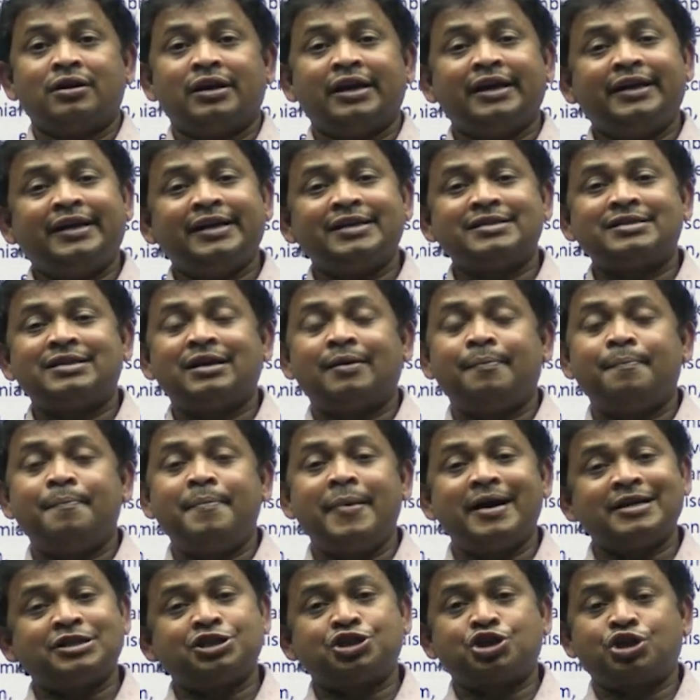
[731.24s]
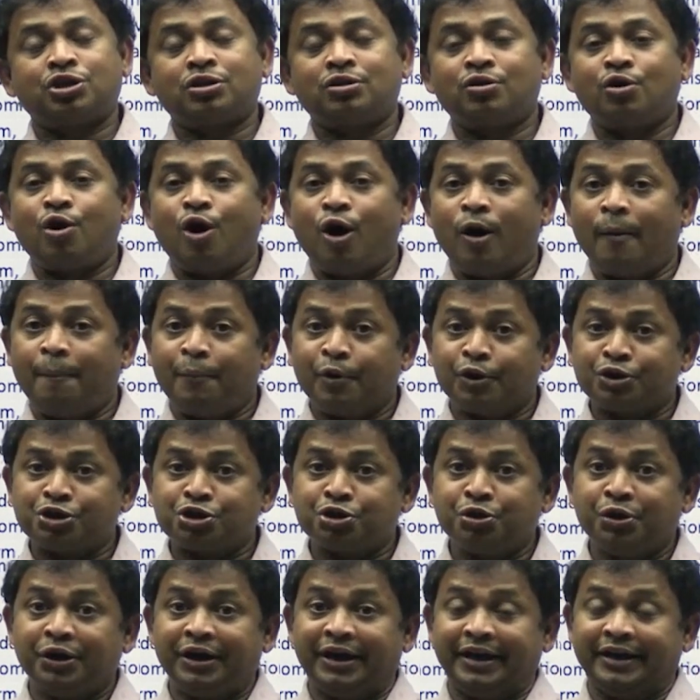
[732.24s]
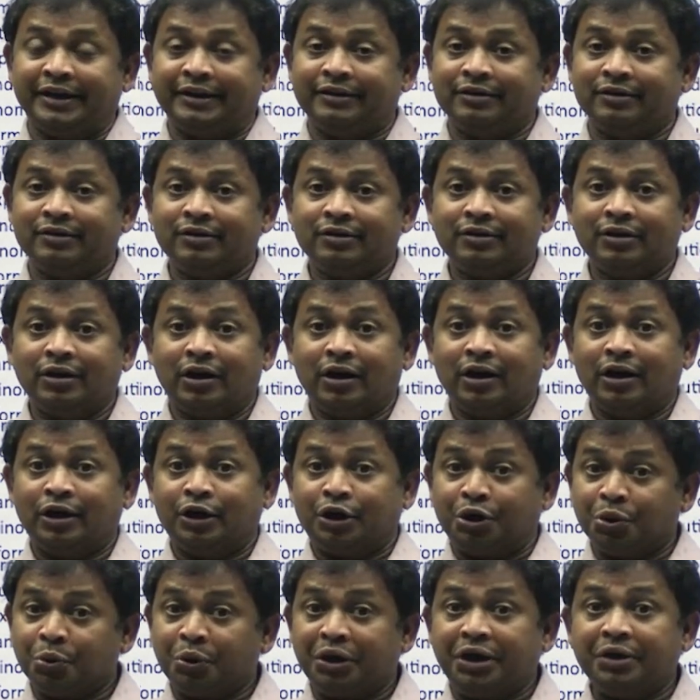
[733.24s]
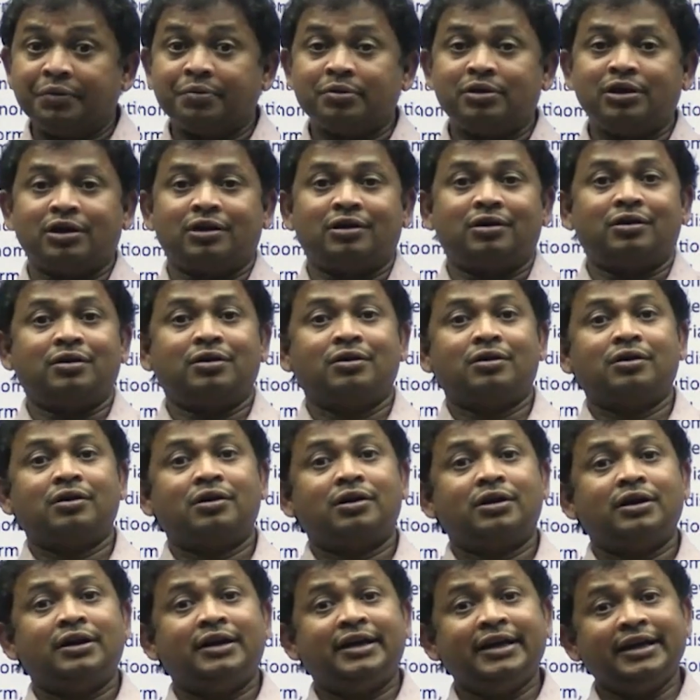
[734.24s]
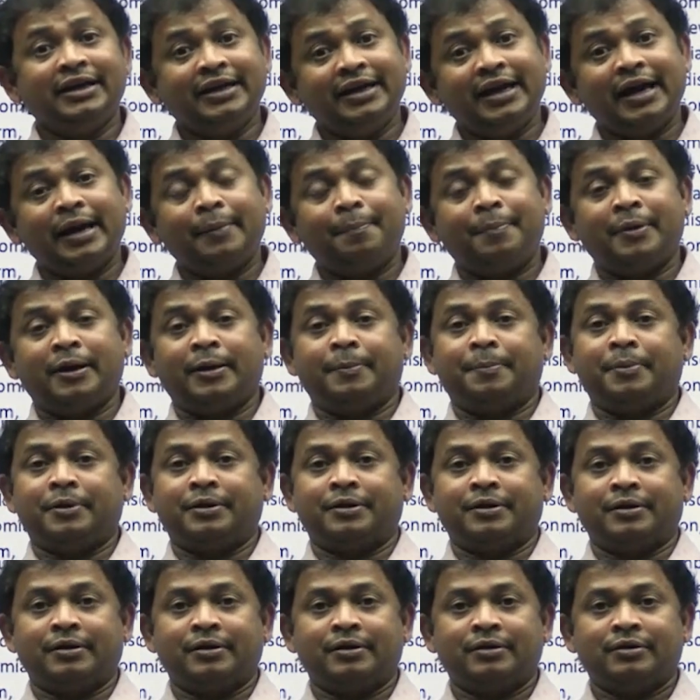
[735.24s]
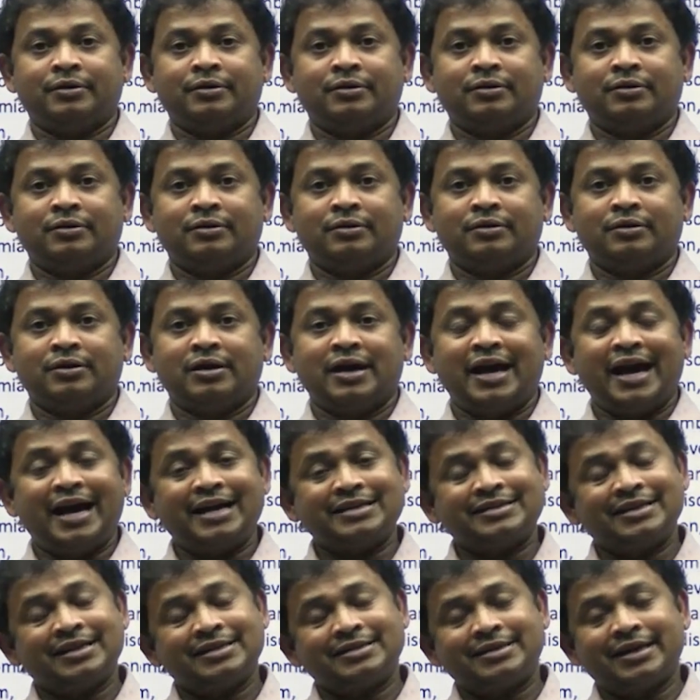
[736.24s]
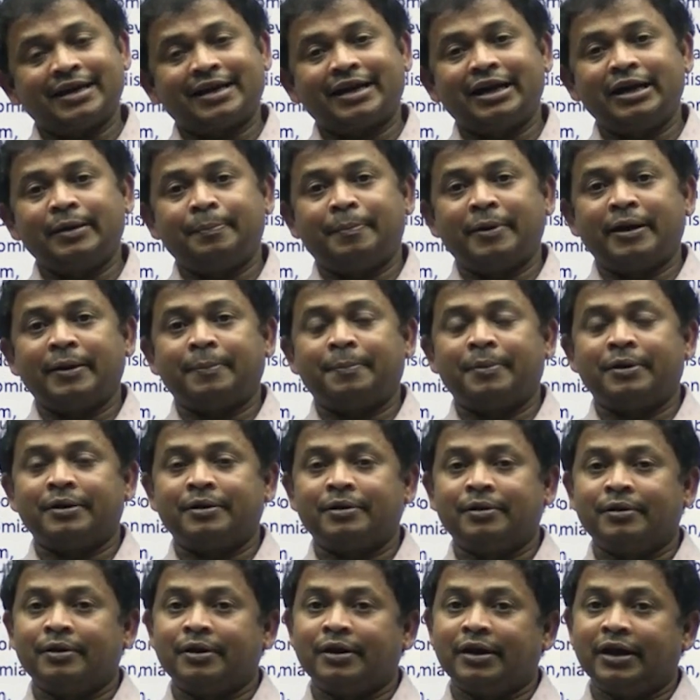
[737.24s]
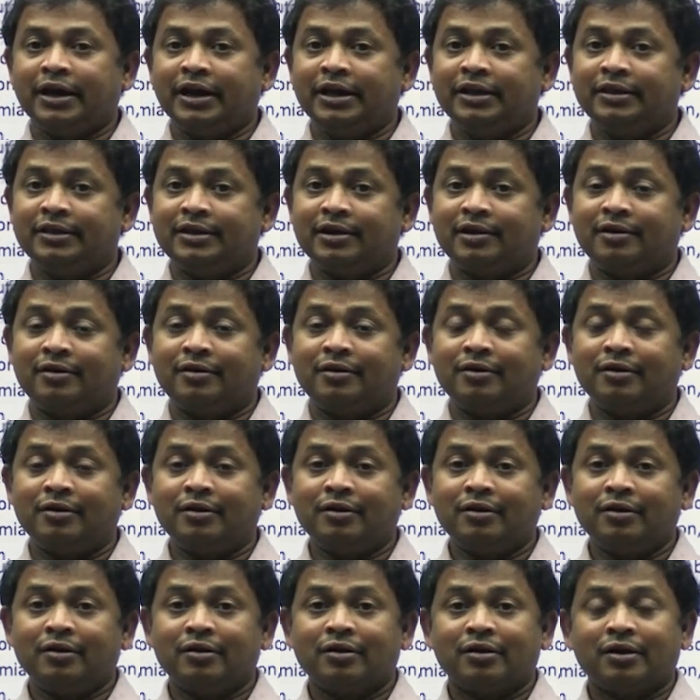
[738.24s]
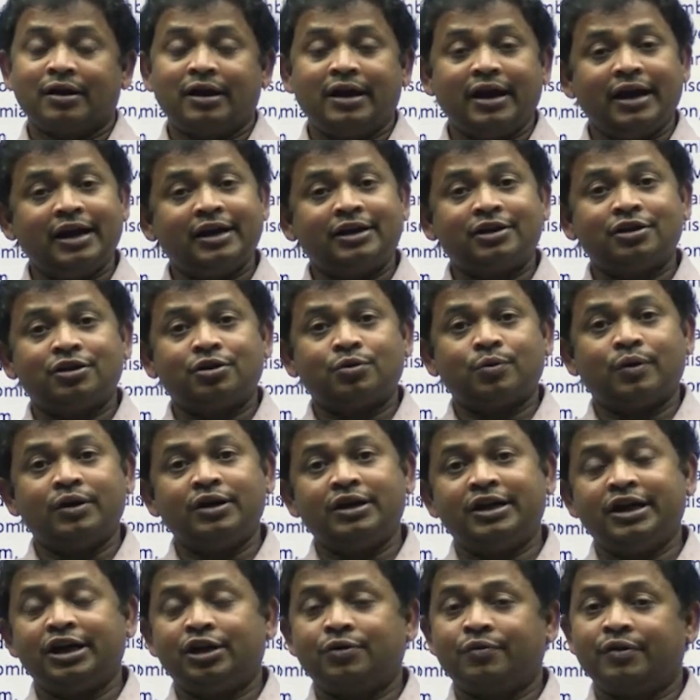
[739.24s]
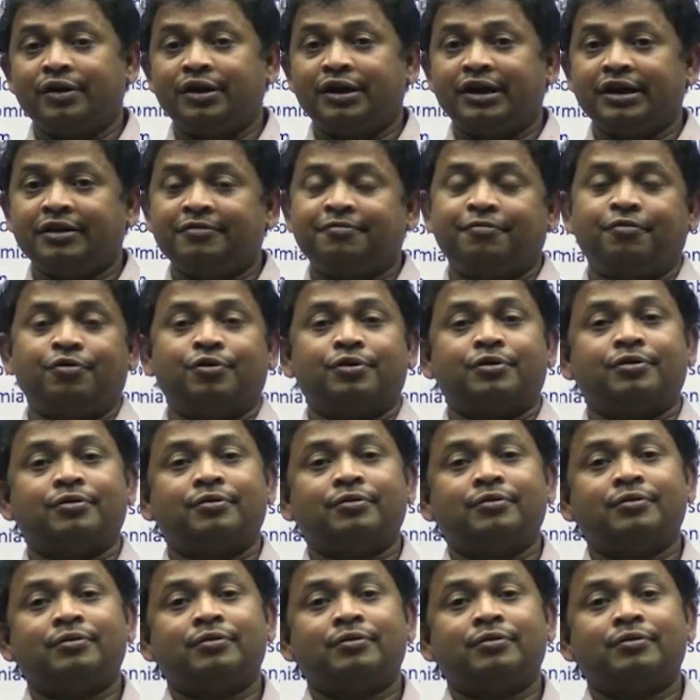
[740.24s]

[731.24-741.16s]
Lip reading: it is the best opportunity to give the DA paper as a second paper in the GATE 2024.